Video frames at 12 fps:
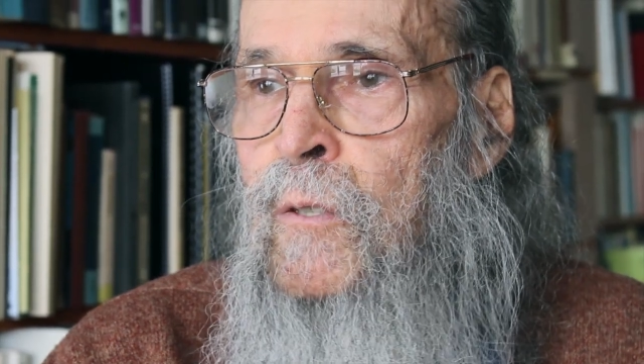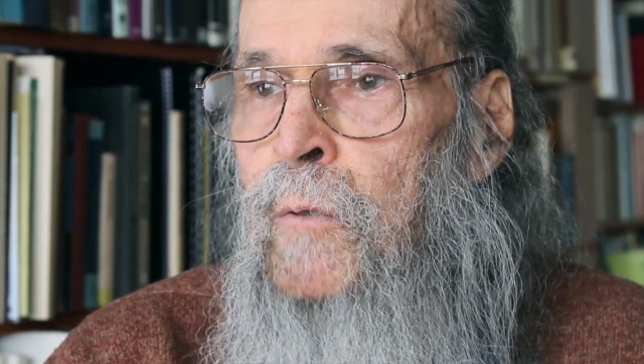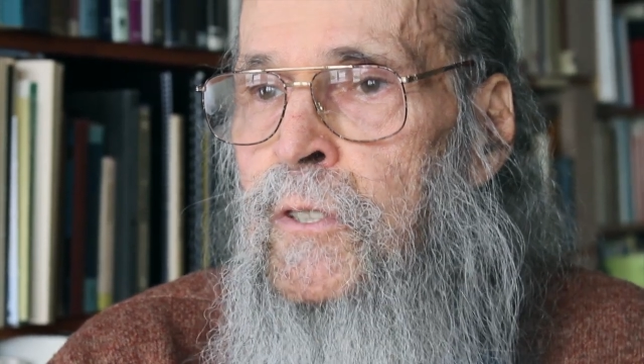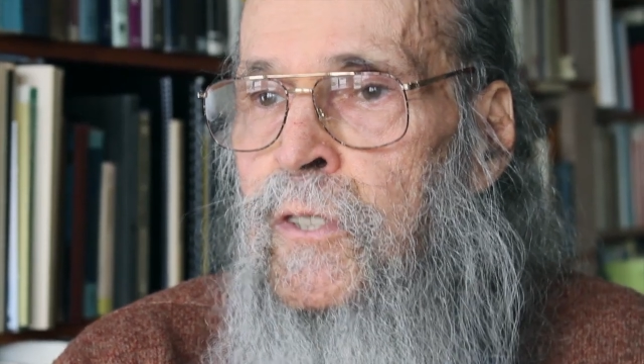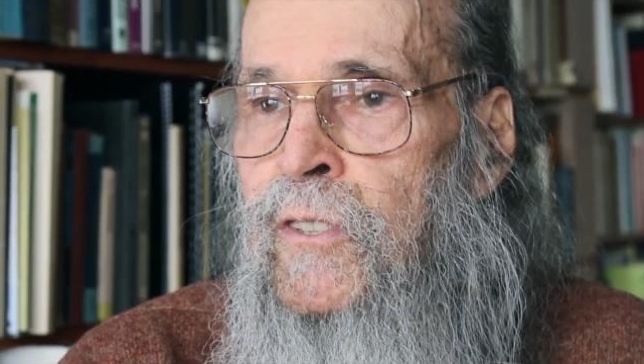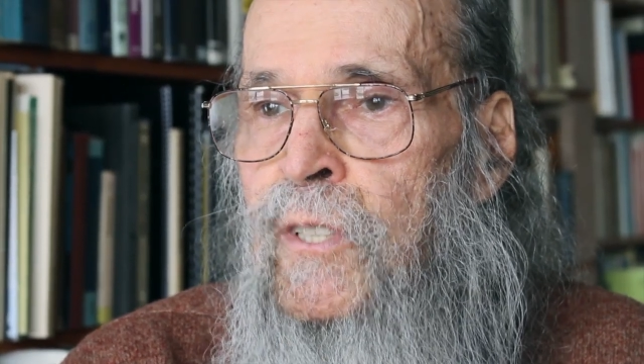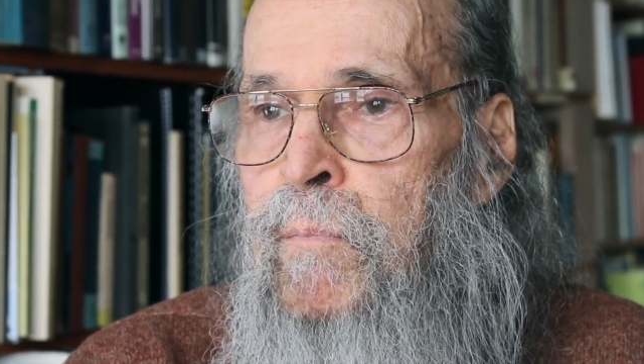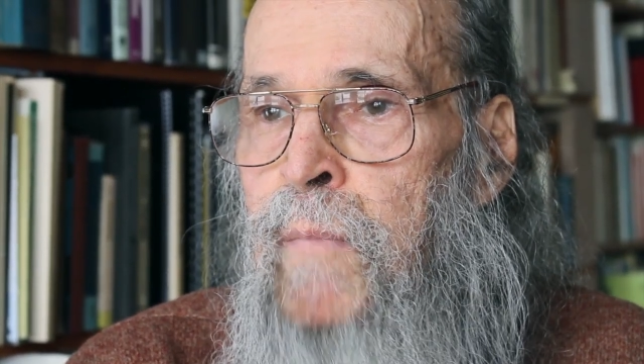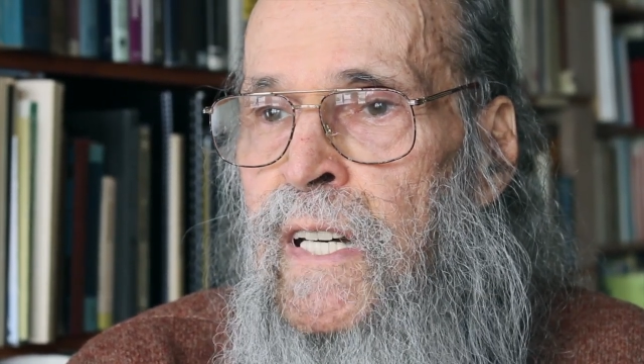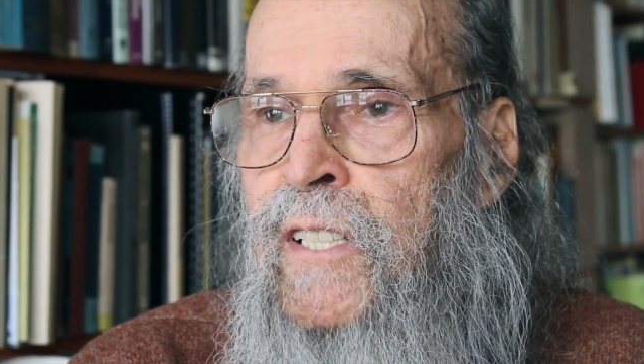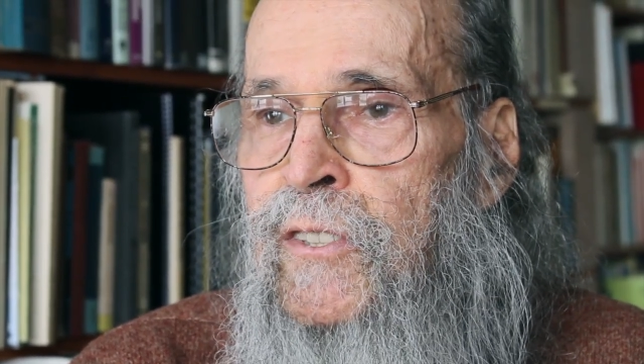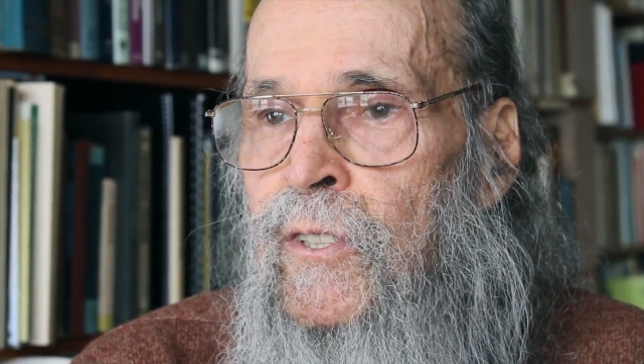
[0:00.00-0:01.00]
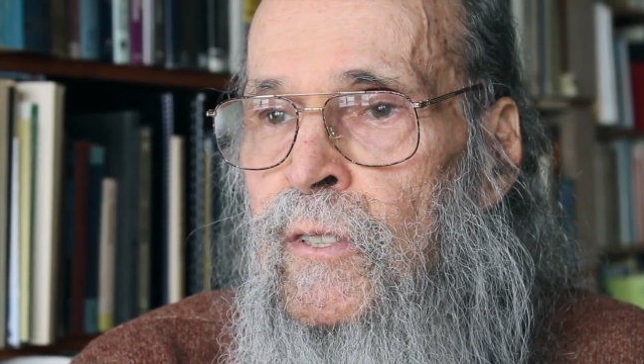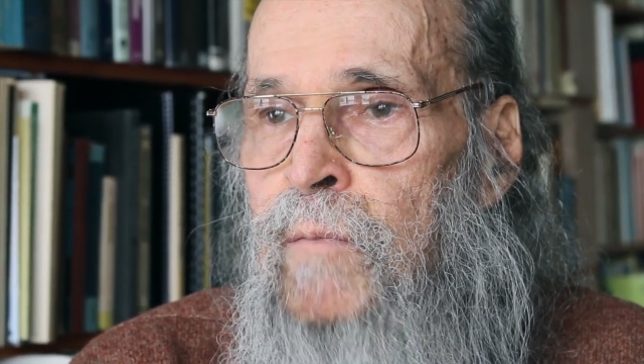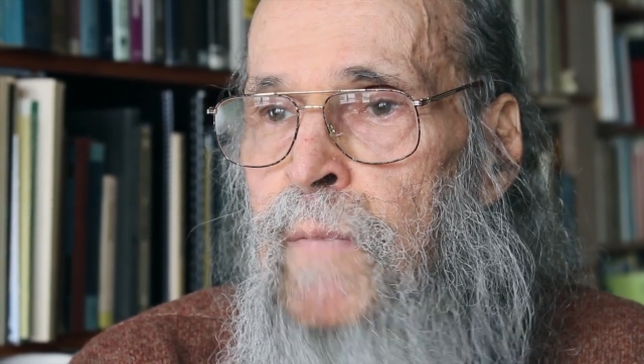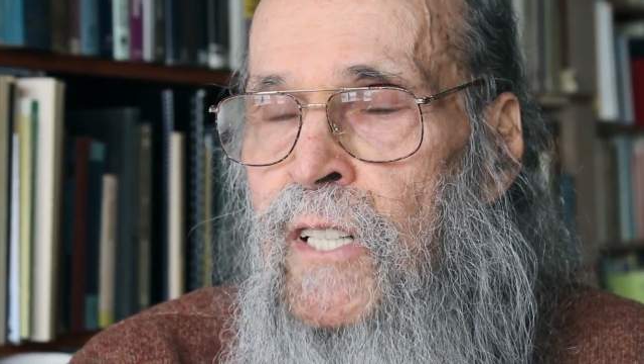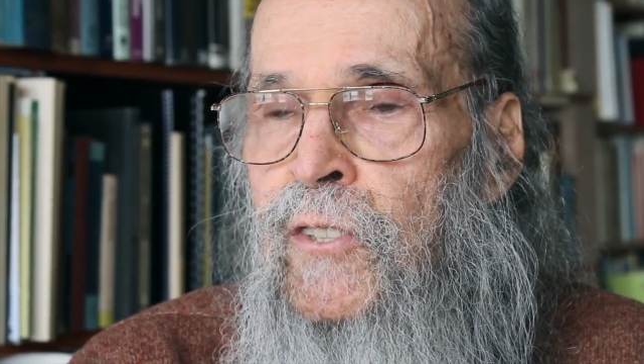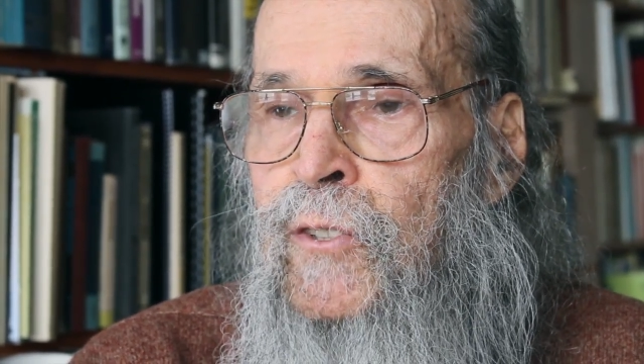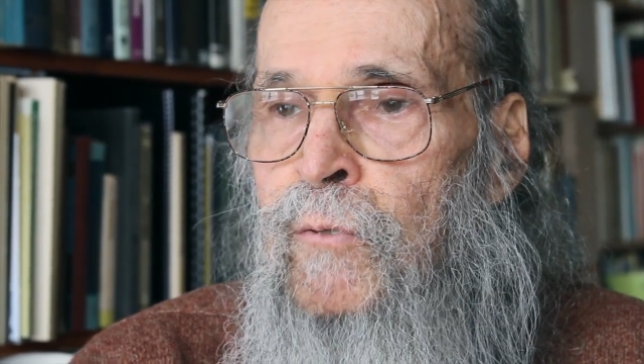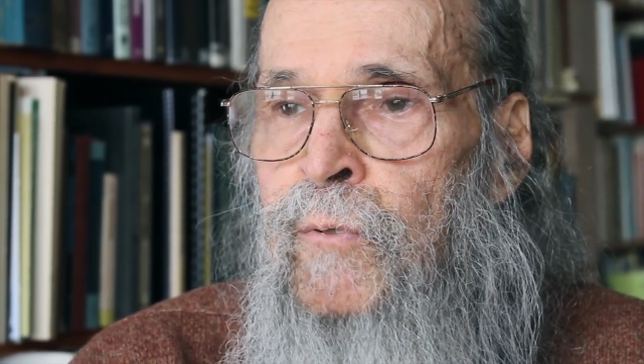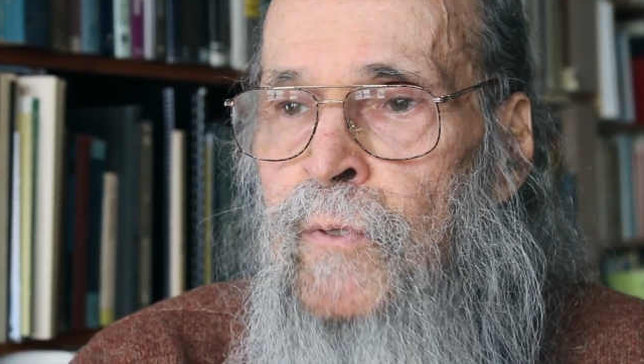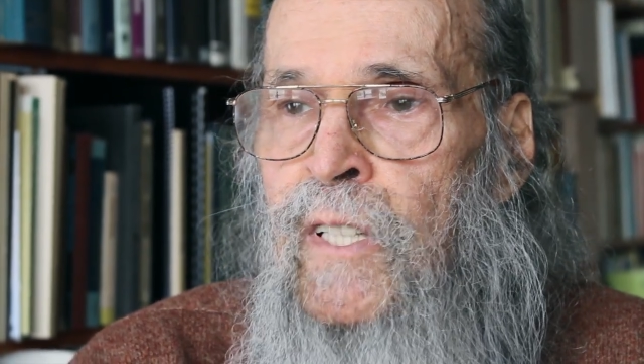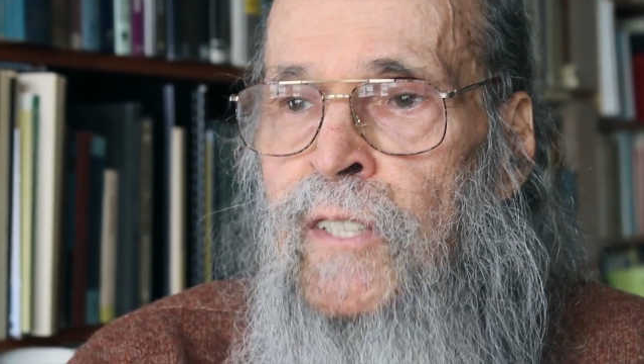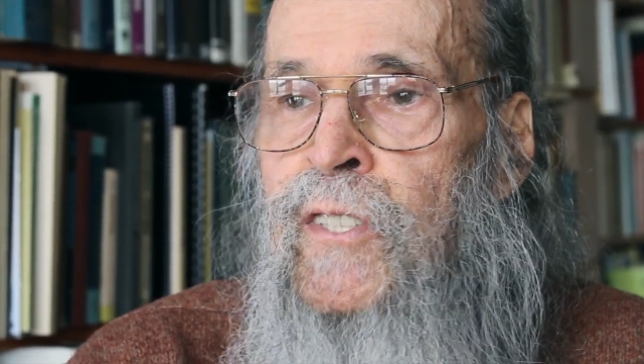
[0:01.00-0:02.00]
which is a major
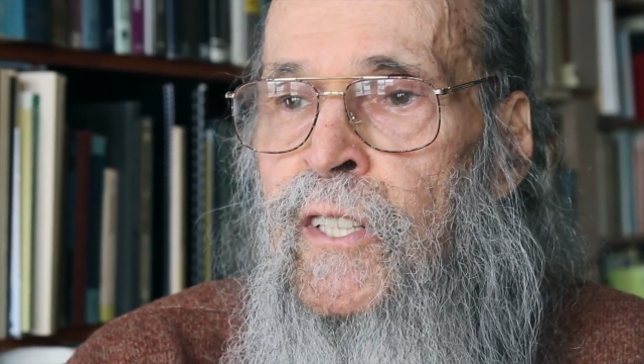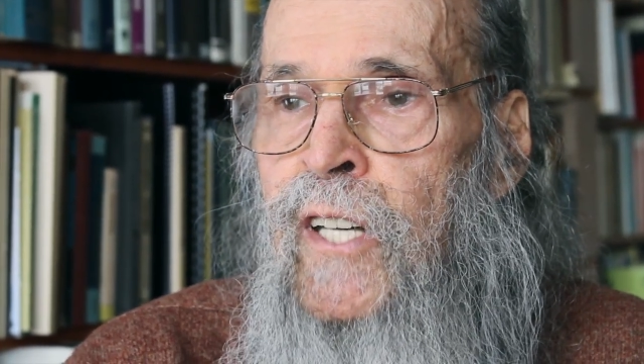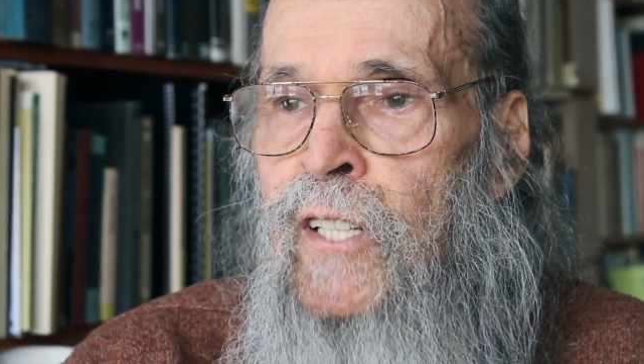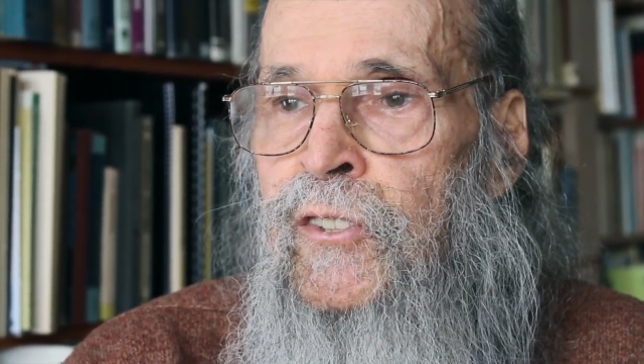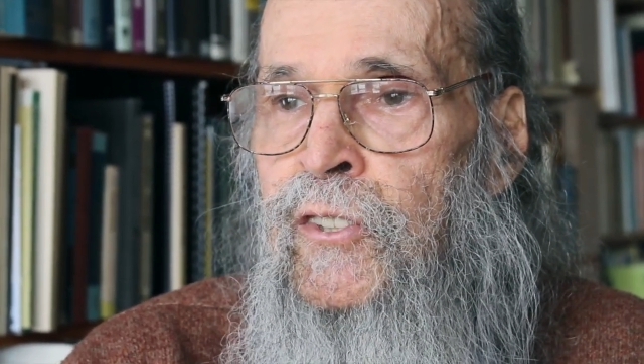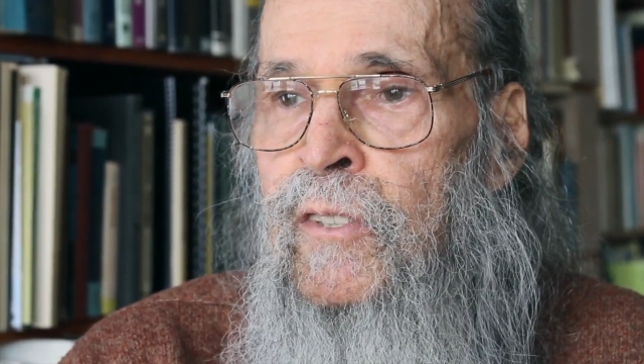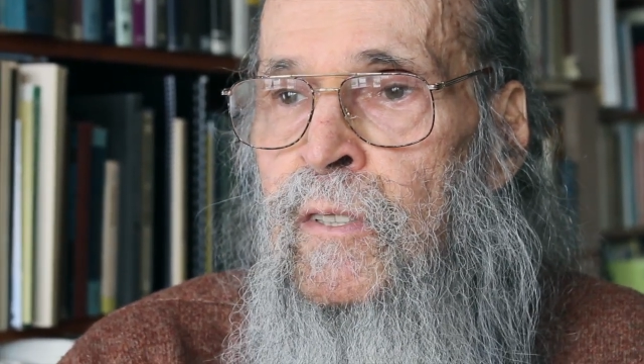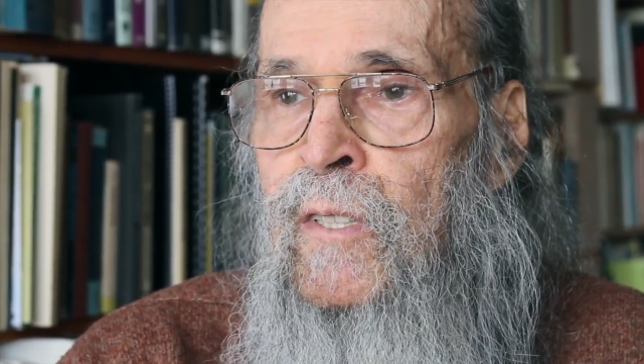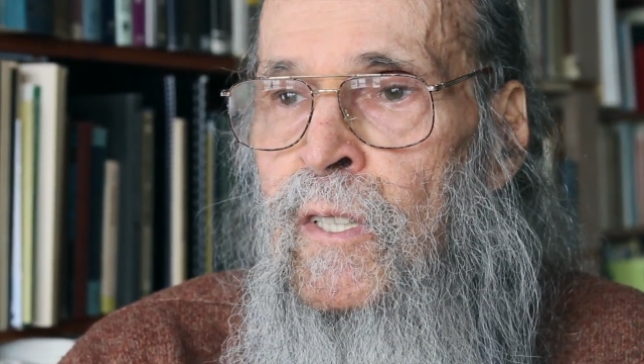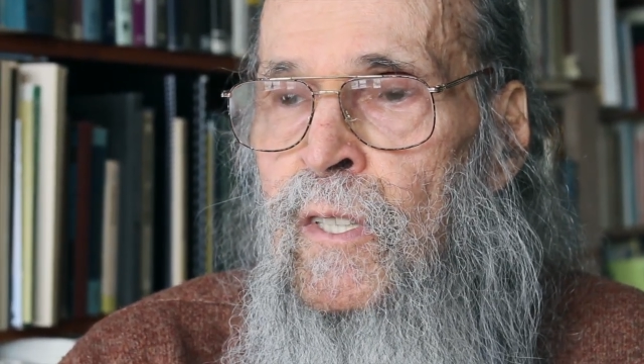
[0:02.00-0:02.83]
indication